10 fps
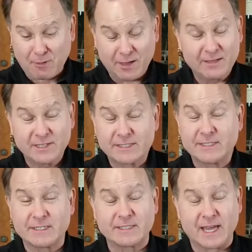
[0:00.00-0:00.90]
This
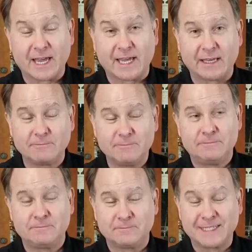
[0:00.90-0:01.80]
is a
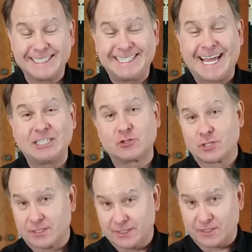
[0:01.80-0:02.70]

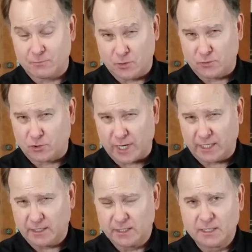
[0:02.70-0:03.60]
dangerously smooth drink.